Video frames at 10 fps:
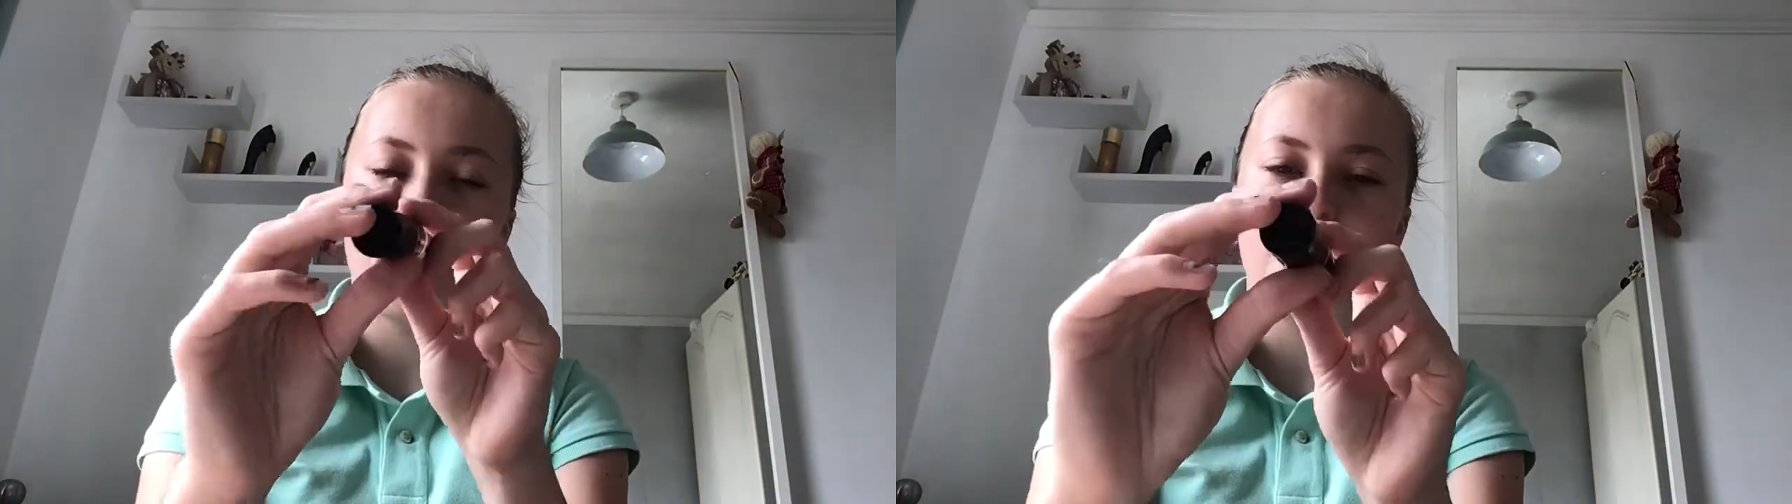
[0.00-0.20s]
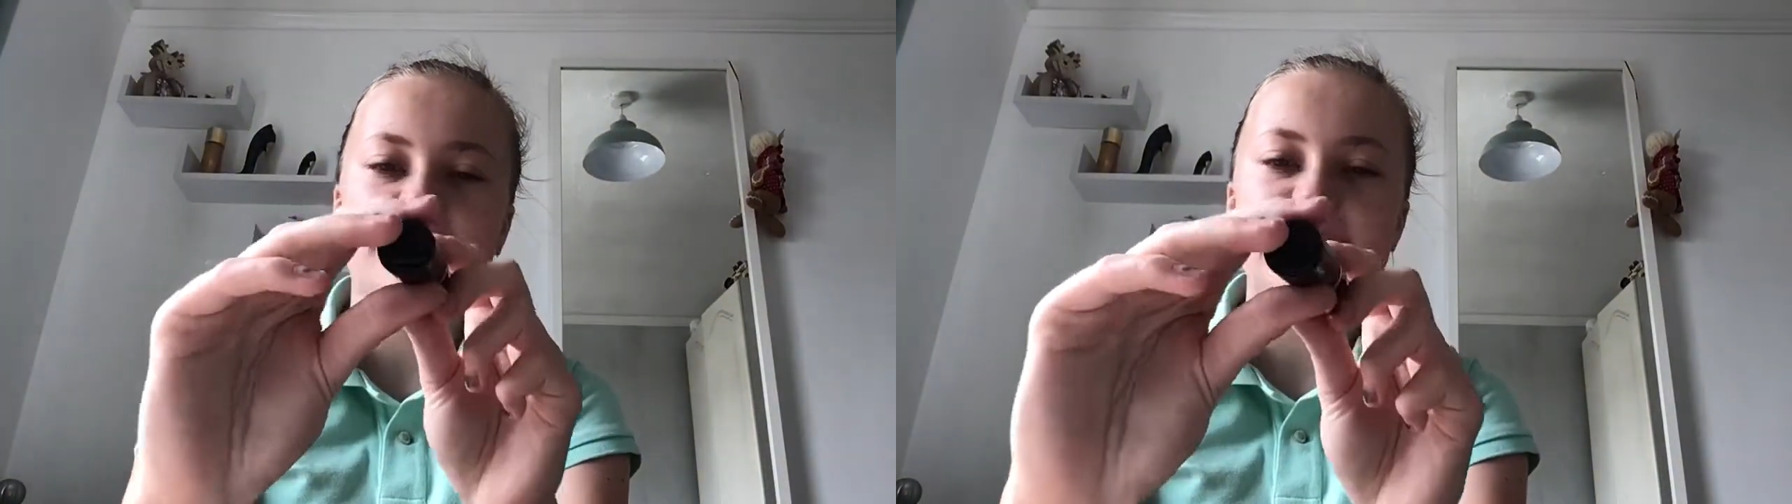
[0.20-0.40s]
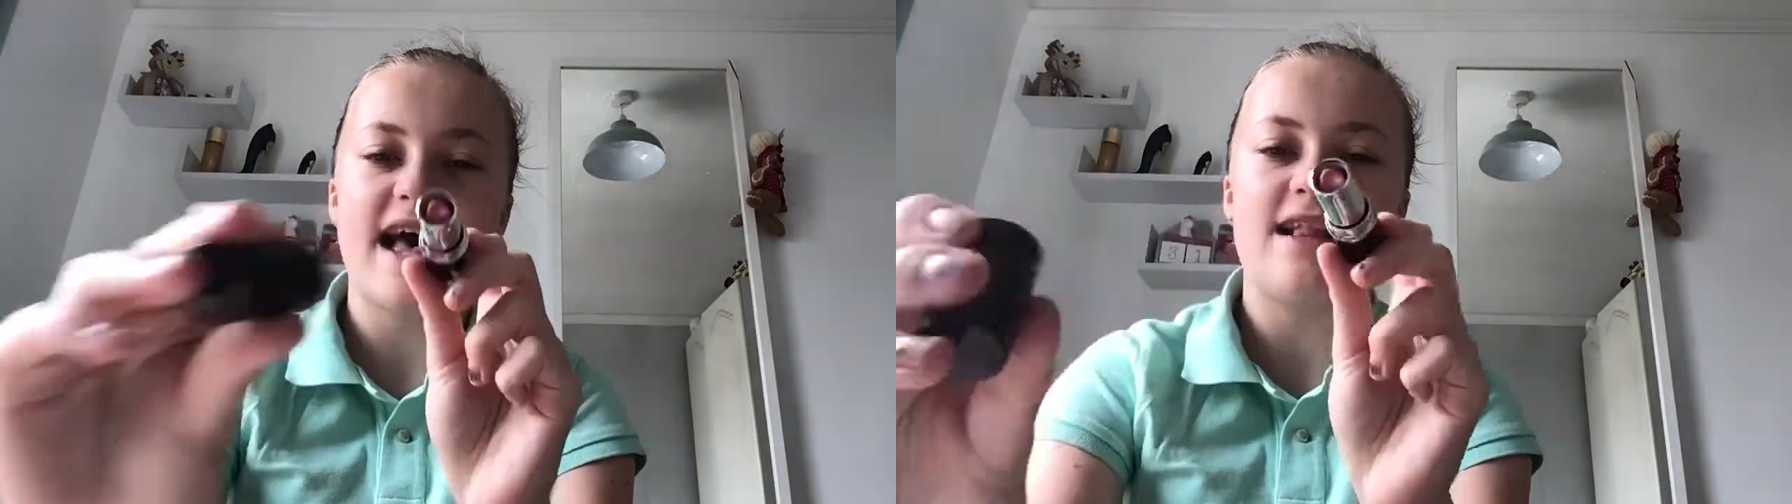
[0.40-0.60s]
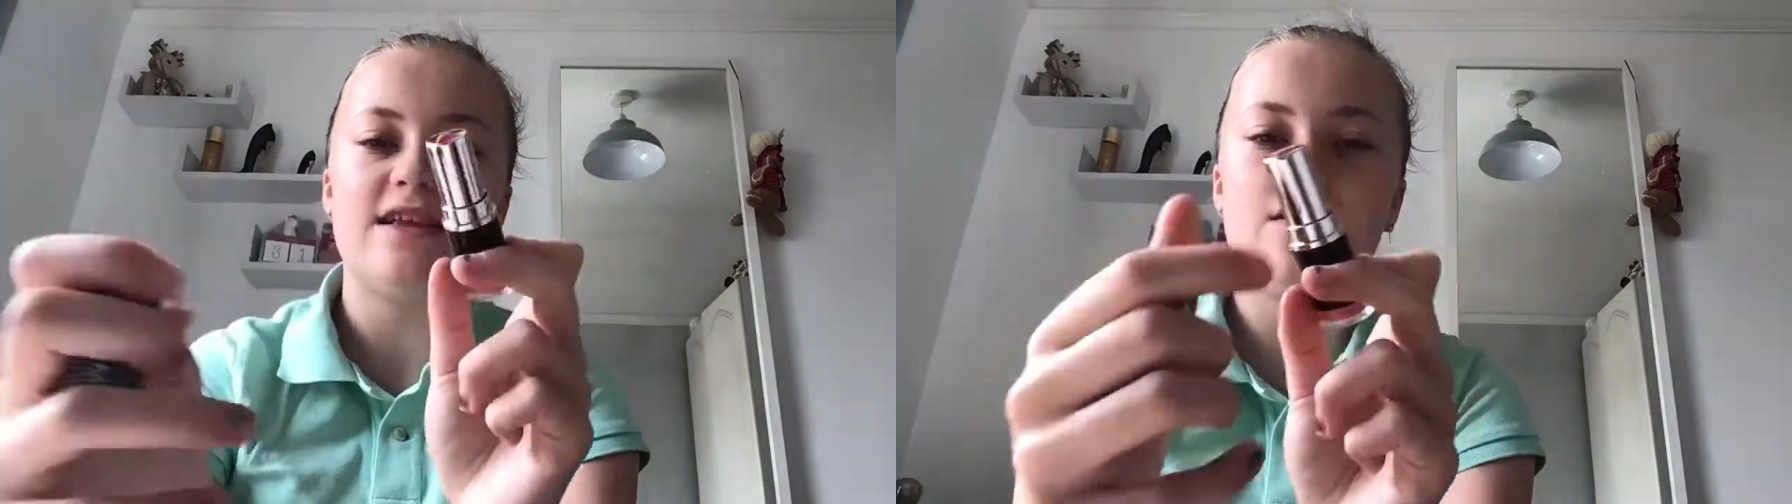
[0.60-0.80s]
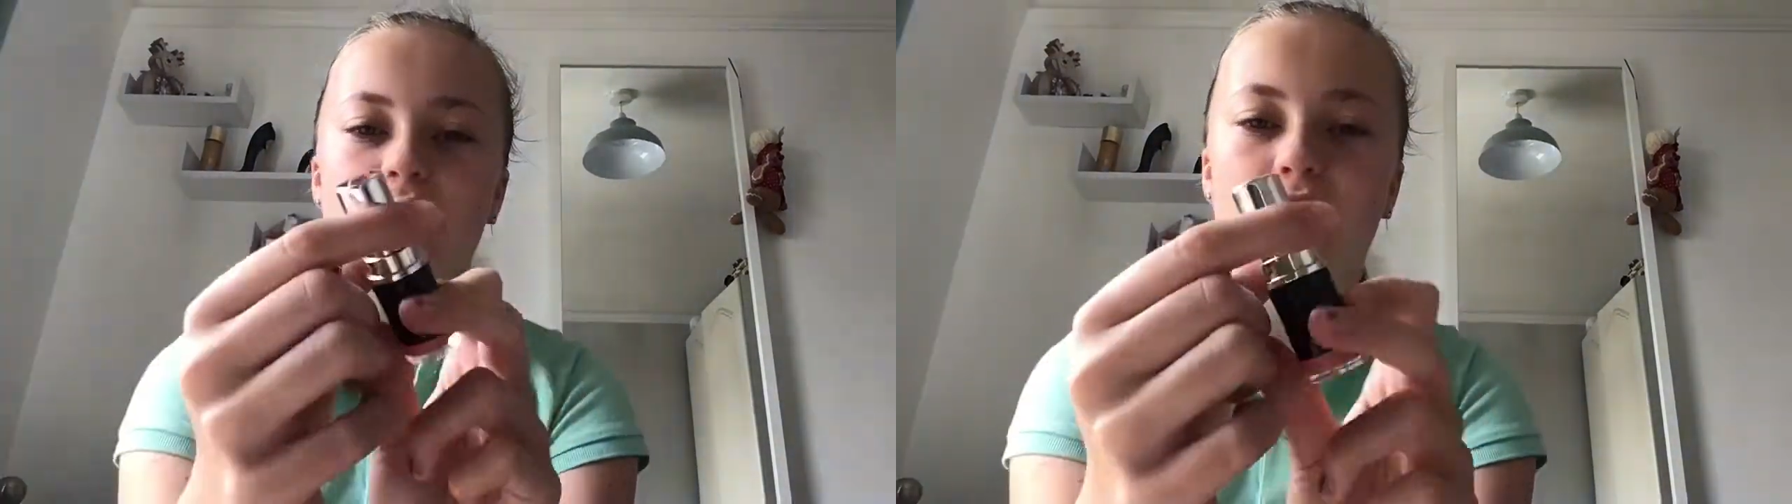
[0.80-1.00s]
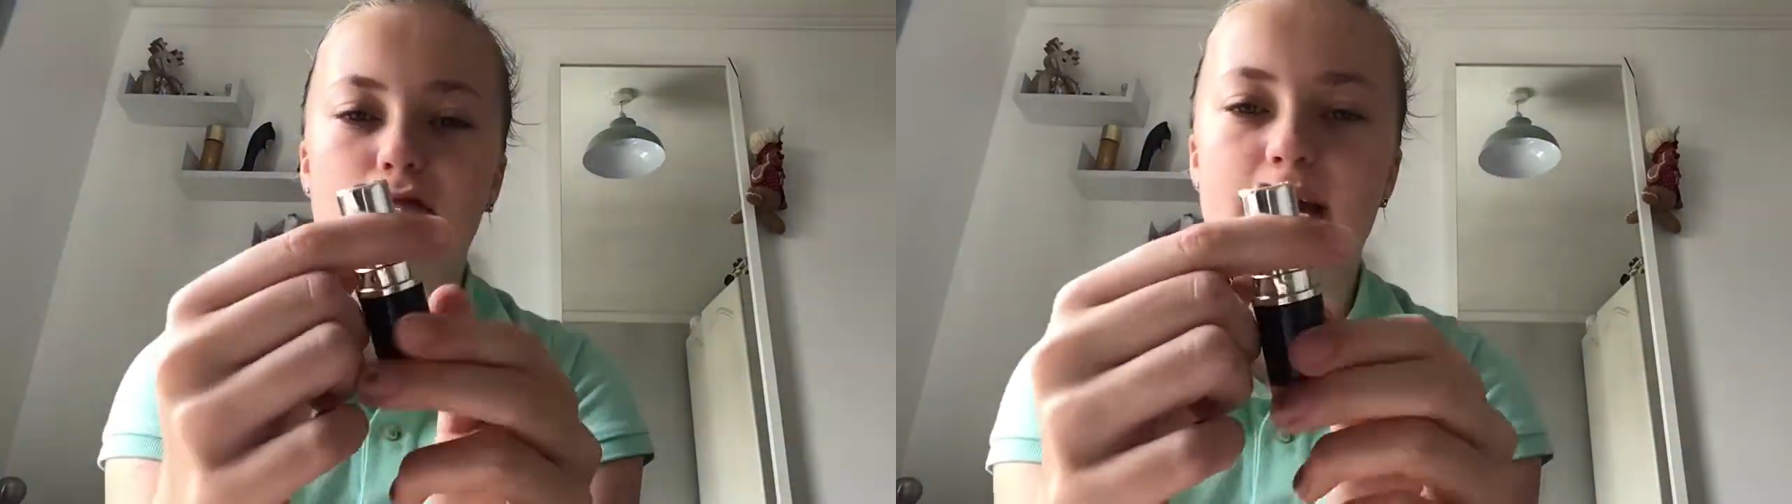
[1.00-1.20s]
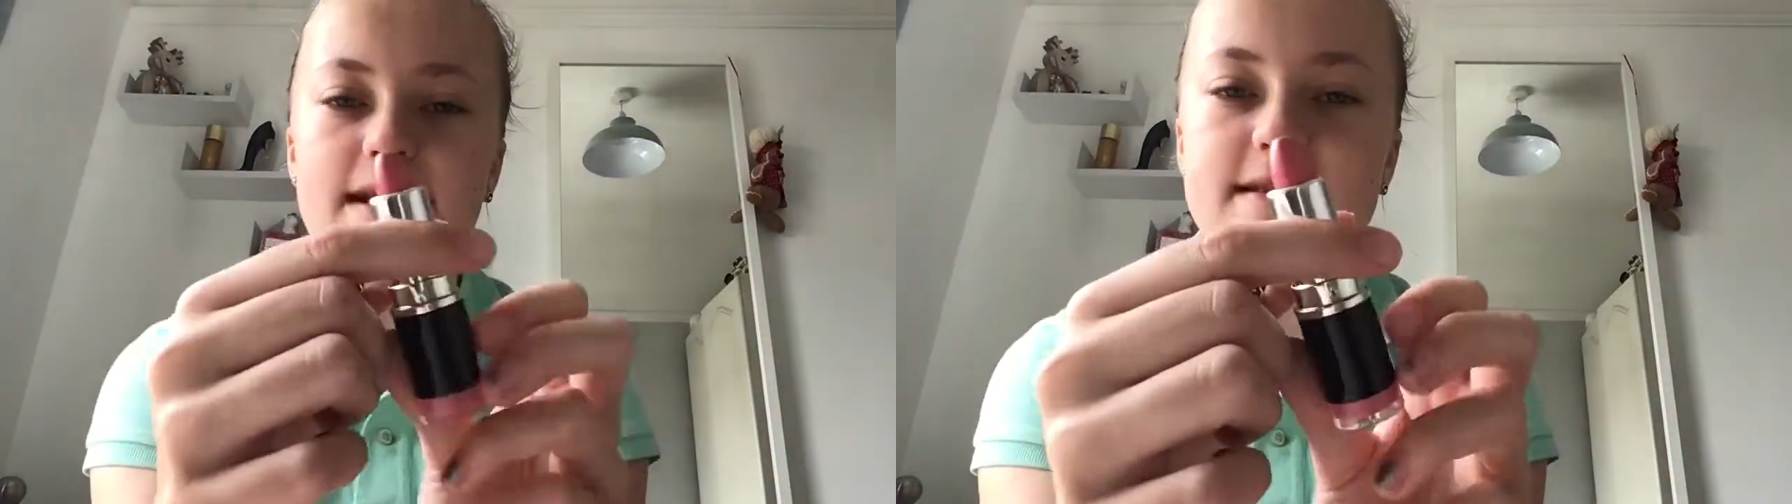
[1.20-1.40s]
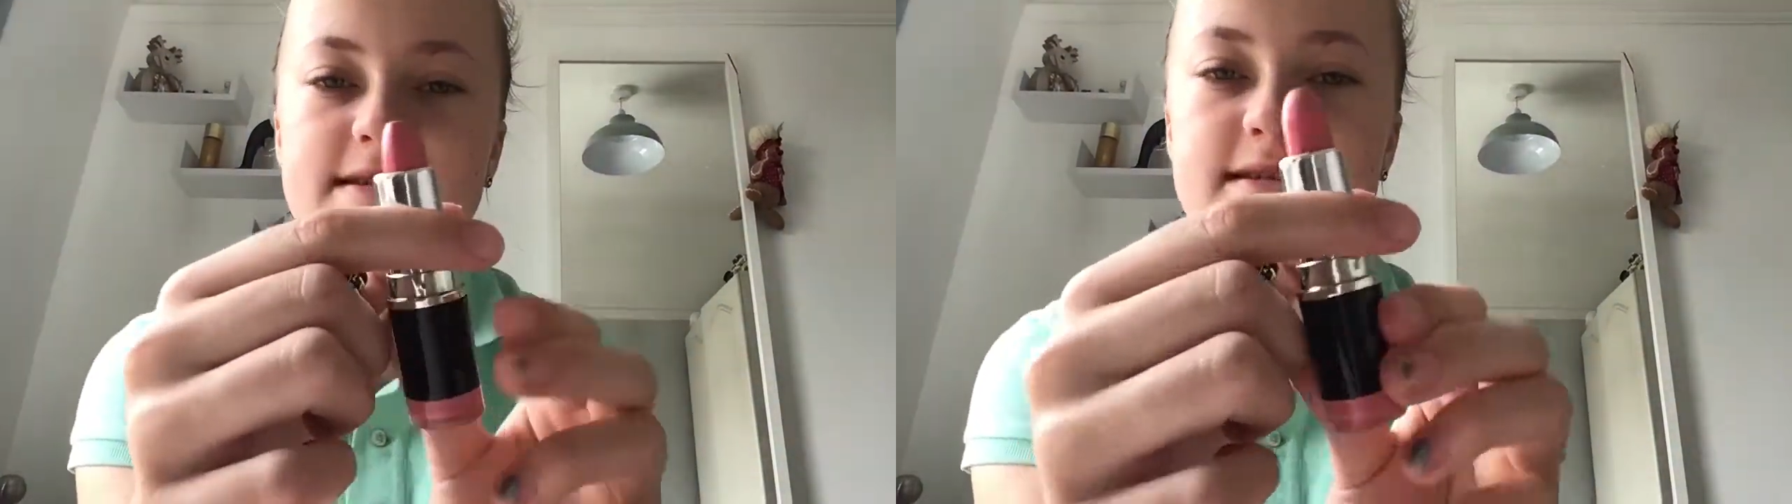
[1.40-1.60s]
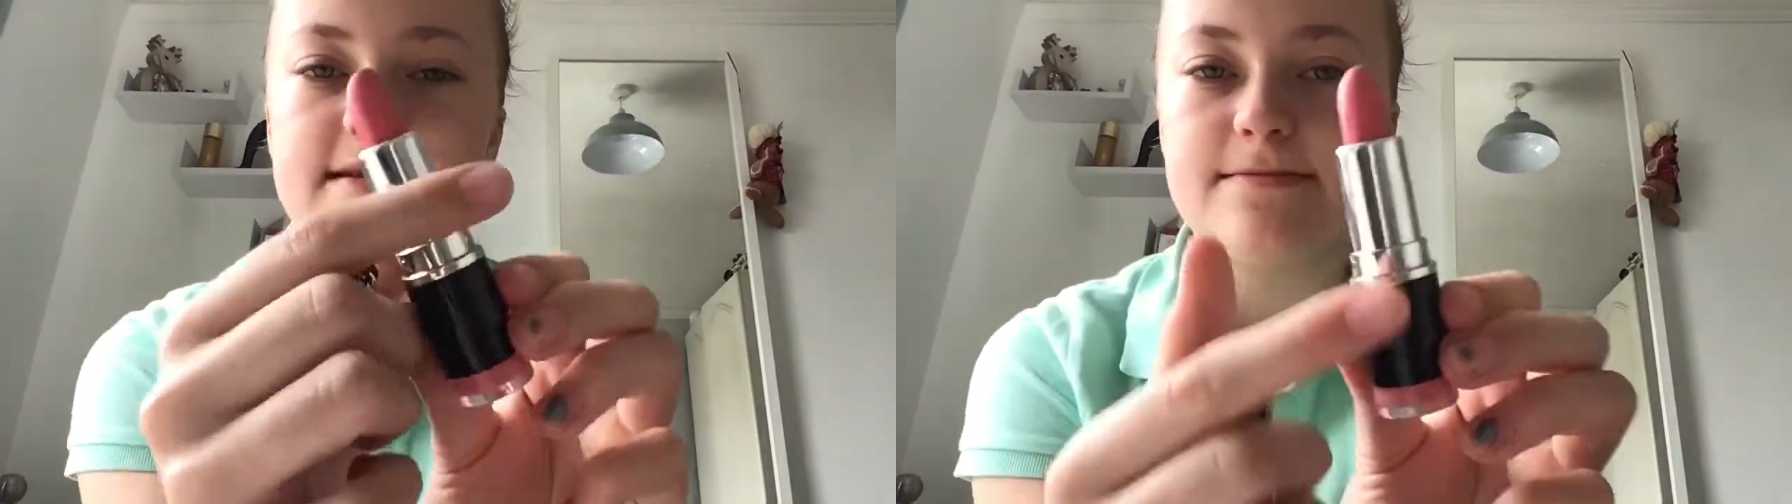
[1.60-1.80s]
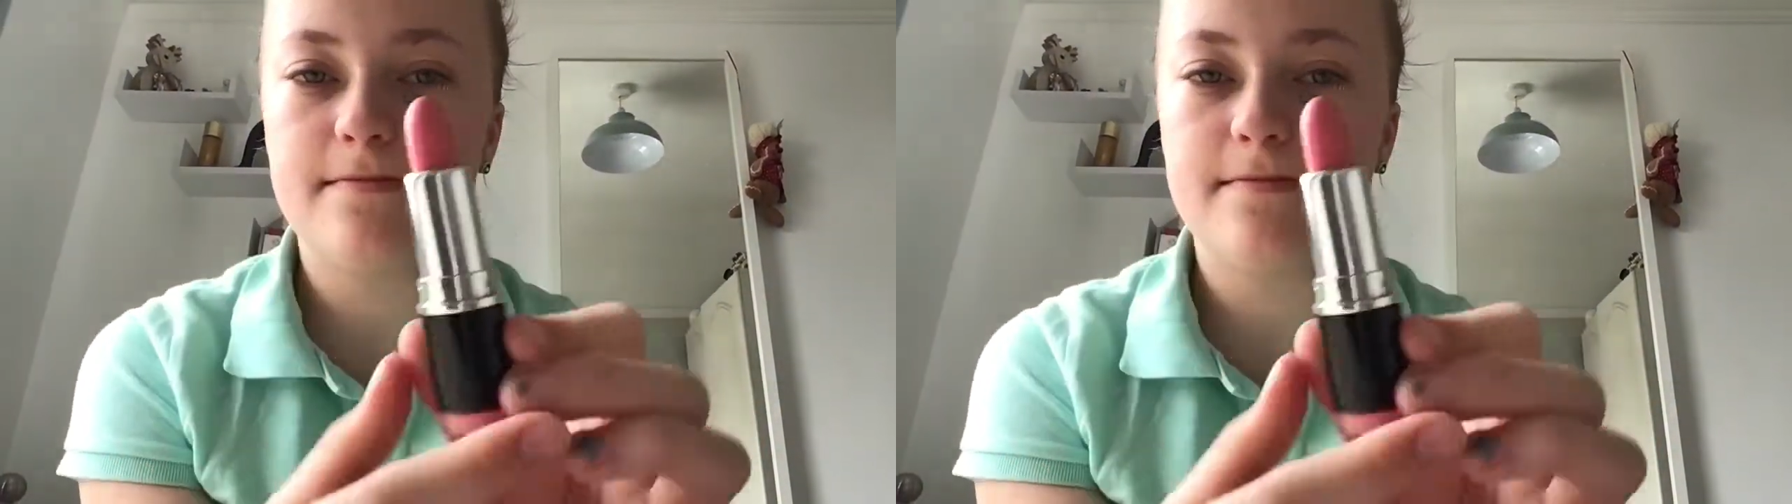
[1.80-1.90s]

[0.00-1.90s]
Tell Your Friends.